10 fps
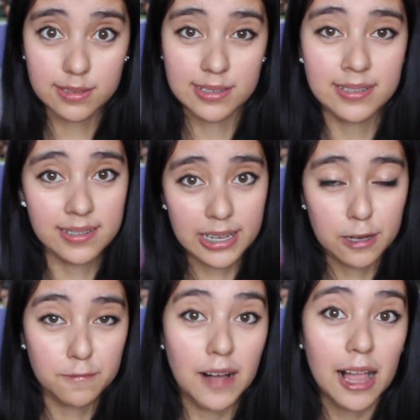just
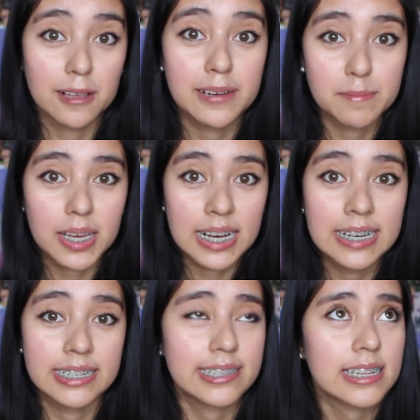like follow it,
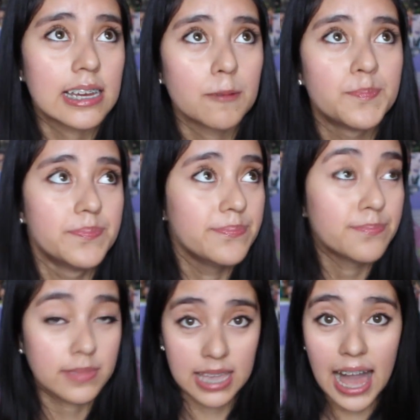because
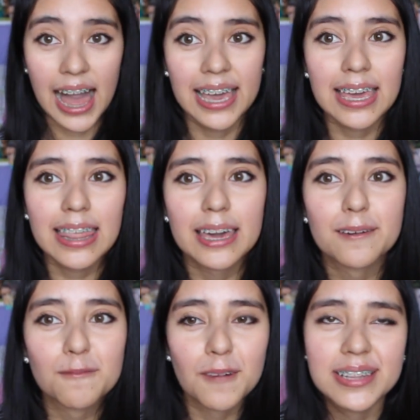I like
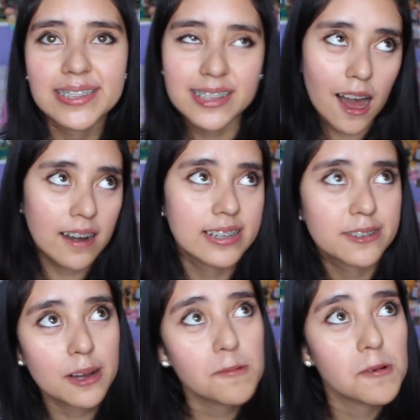once got
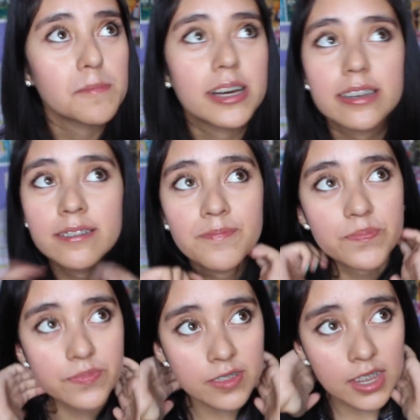in trouble, but
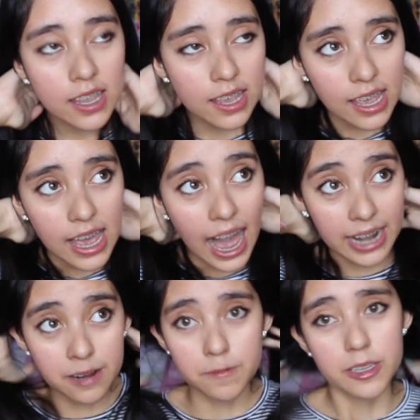
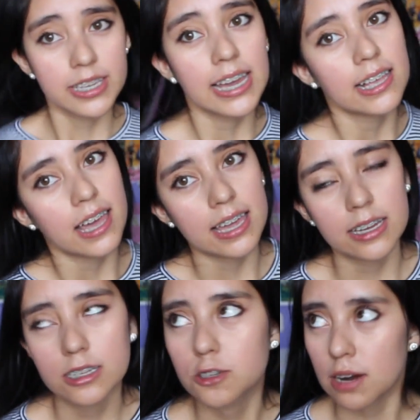I didn't really get like
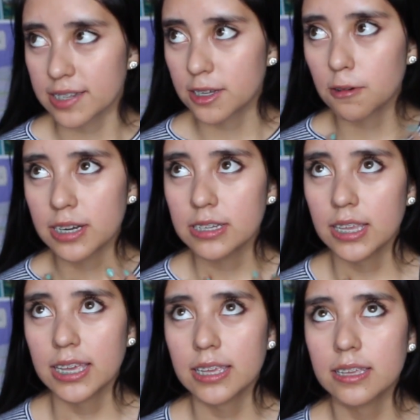dress coded and
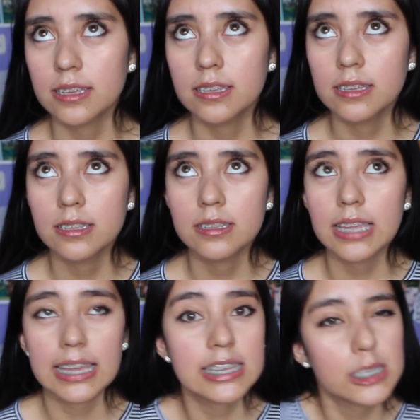like
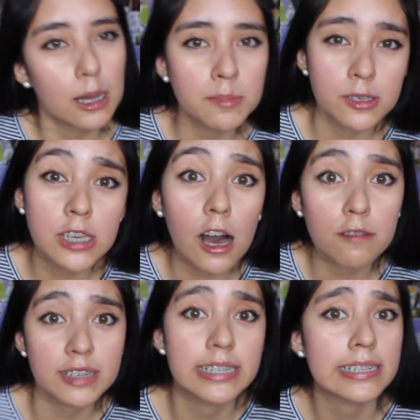come to the
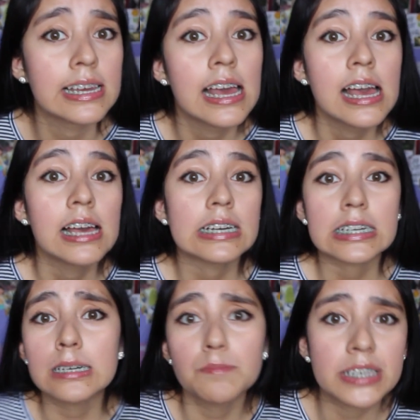office,
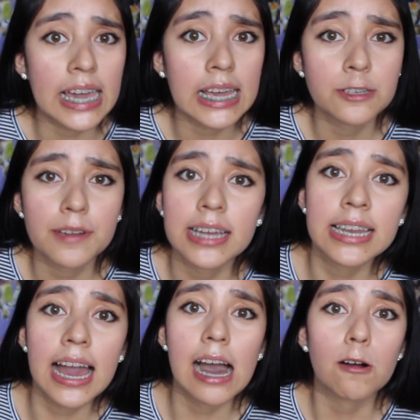come change right
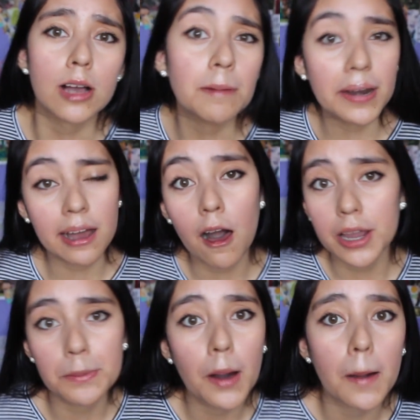now, I'm gonna call
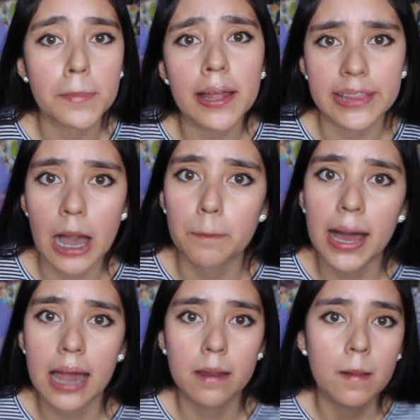your mom, not that
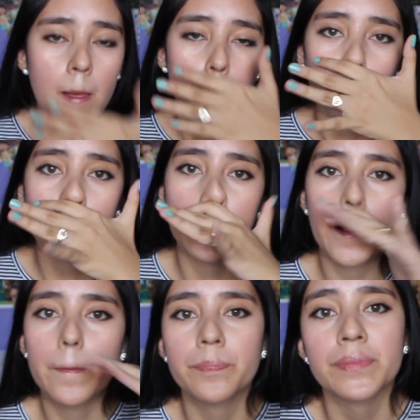bad. But
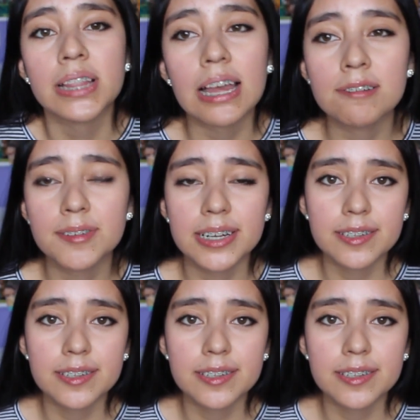I was wearing